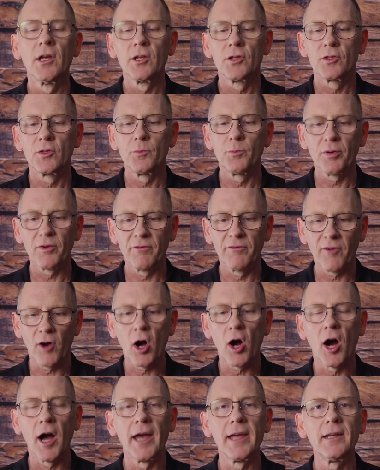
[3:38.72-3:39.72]
to
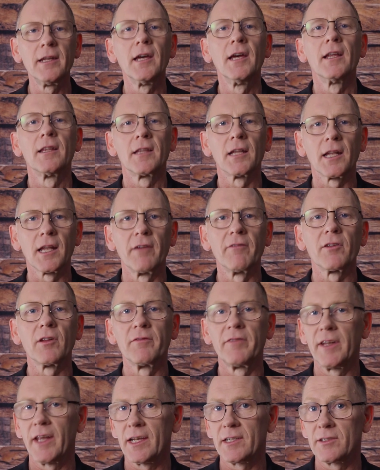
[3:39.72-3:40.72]
provide the level
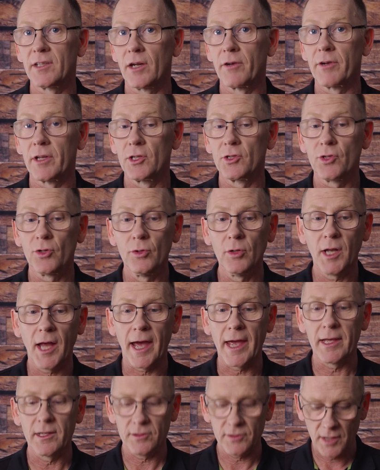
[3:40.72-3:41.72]
of a dexterity, 2
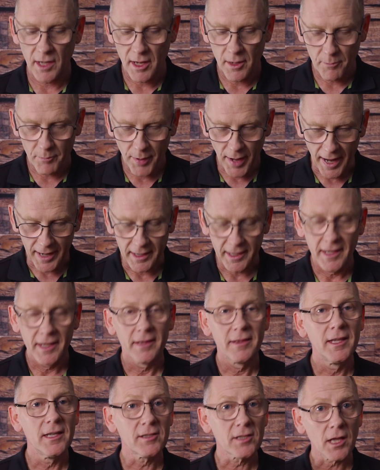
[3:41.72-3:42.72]
layers, but
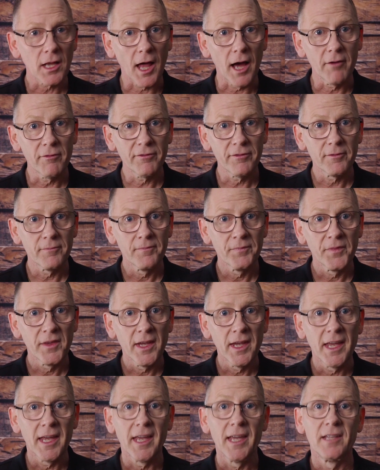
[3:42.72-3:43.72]
this glove
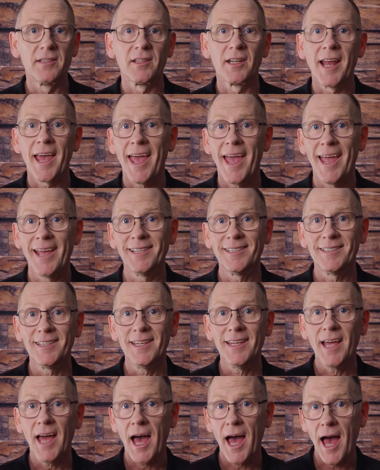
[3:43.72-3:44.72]
is an
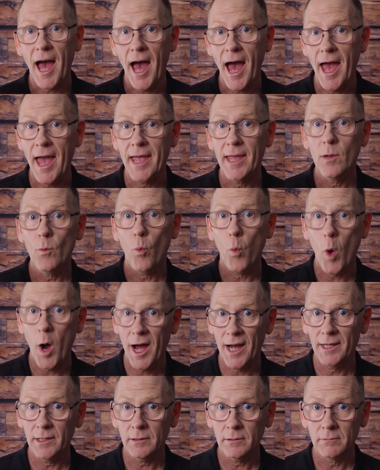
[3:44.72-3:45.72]
ANSI
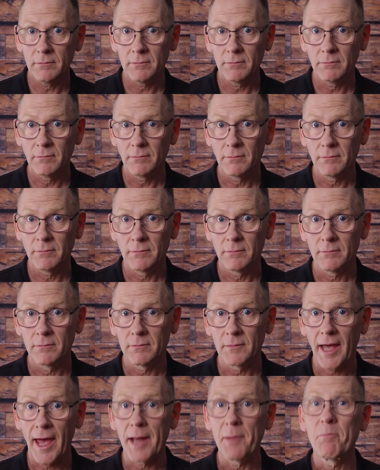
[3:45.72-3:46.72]
A1.
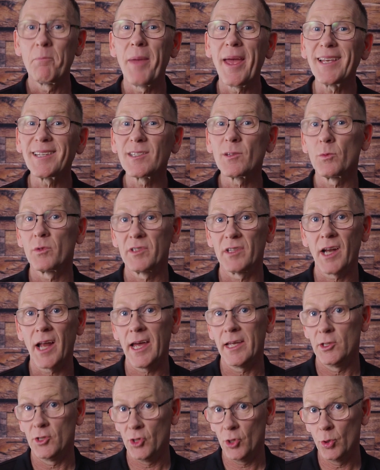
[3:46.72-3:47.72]
At best, it was an
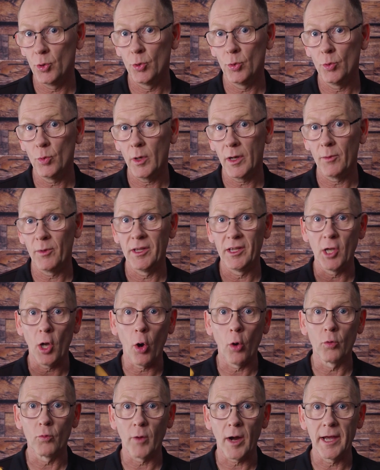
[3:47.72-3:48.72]
A2 in the
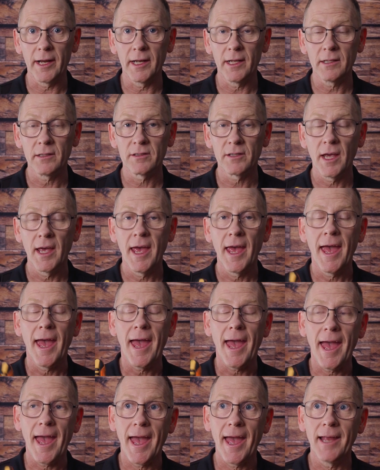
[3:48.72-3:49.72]
old ratings,
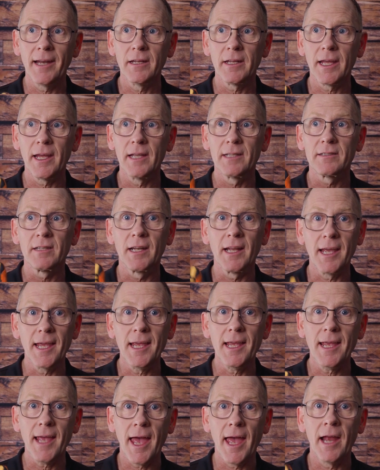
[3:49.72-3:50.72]
and it's an
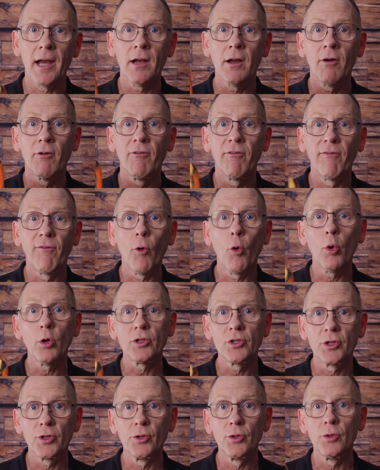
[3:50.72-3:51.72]
EN
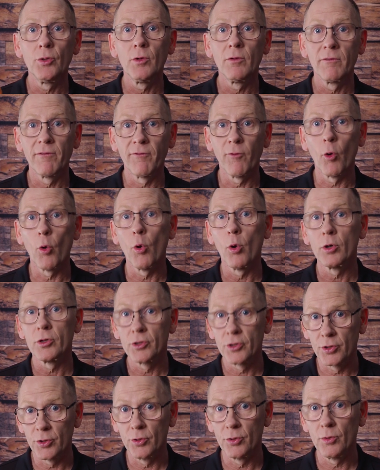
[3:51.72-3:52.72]

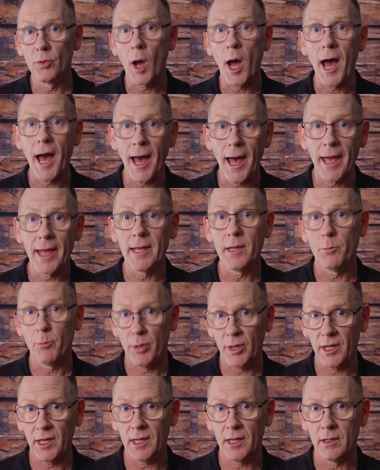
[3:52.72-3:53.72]

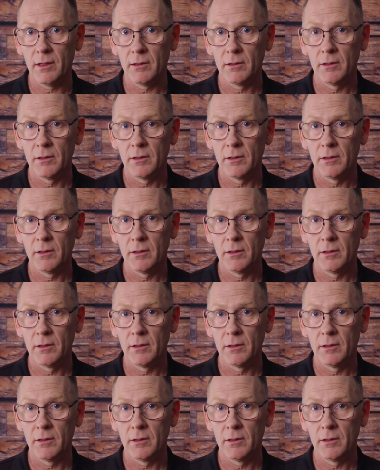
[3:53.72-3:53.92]
4242AP.